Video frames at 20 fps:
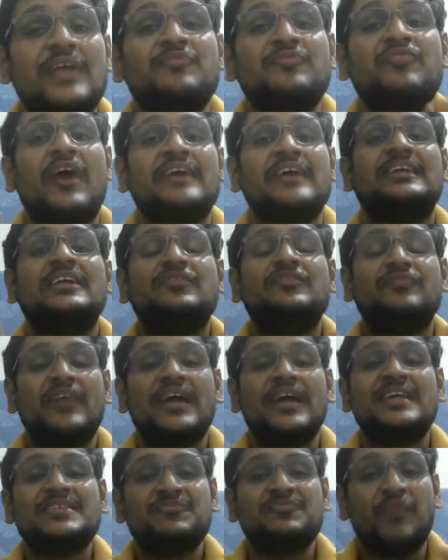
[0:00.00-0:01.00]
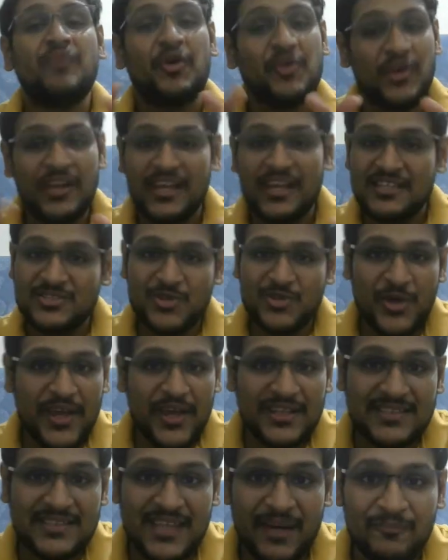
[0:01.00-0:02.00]
final phase for your Isro
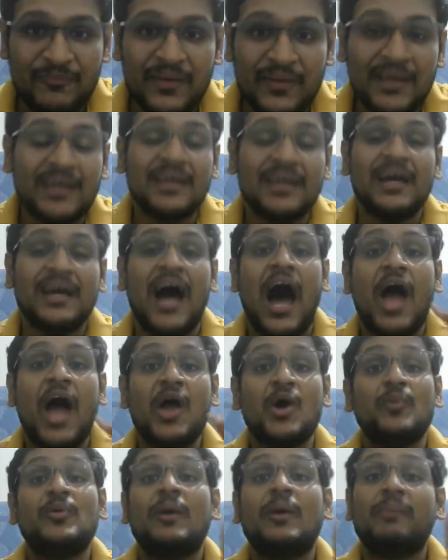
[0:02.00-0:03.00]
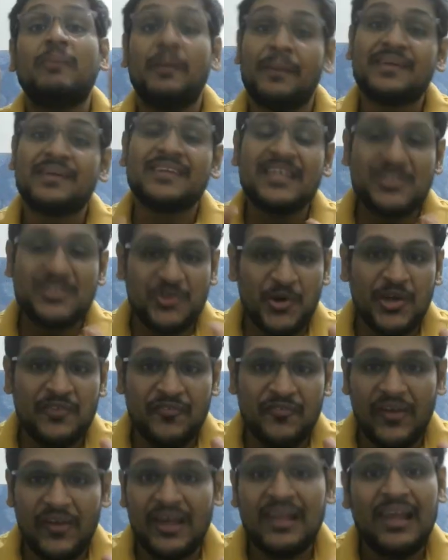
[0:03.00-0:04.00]
exam. I hope your preparation is going
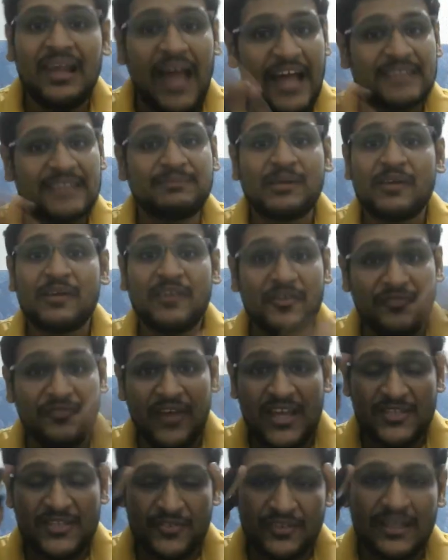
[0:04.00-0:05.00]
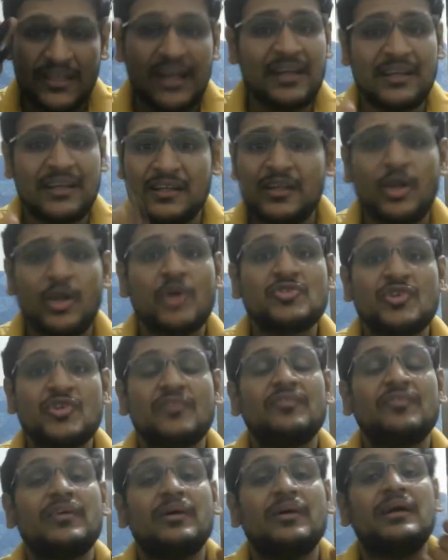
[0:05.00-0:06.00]
well as per our phase 1 and lots
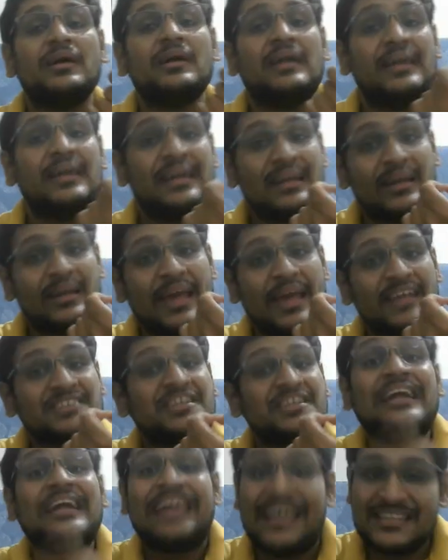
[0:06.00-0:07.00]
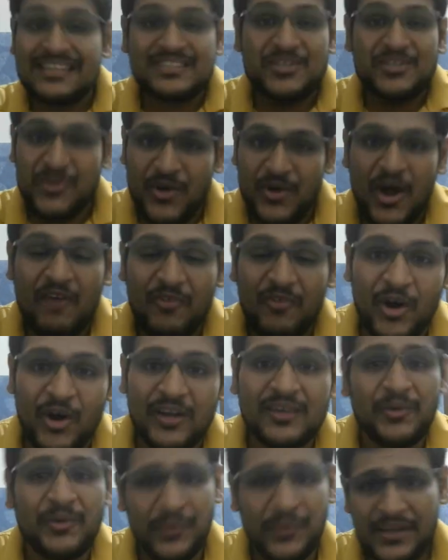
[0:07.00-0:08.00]
of extra days you have
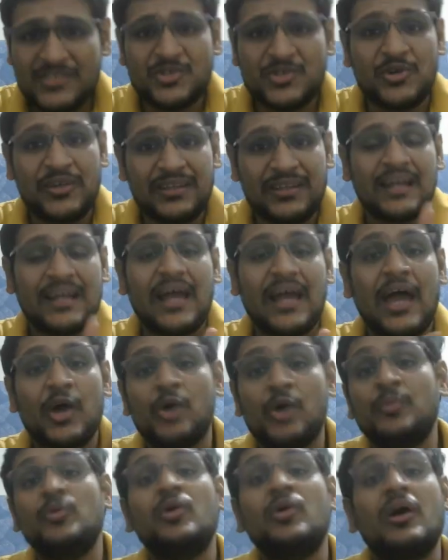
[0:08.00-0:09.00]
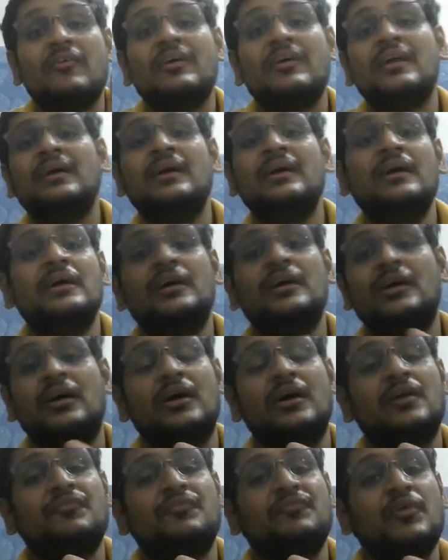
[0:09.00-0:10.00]
got. Okay, so in that I hope you covered
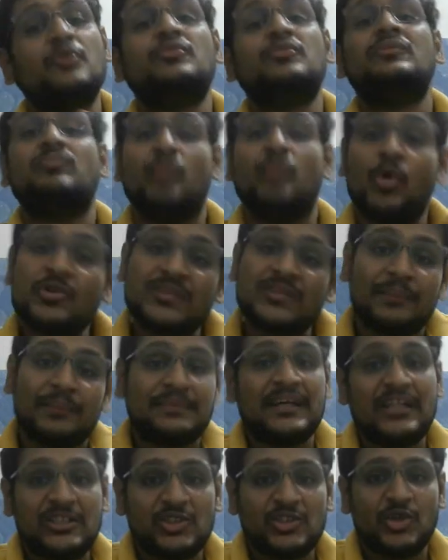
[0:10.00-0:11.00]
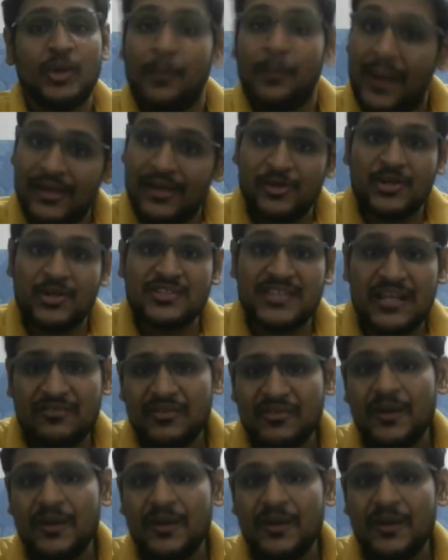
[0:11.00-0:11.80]
a few more subjects also by yourself.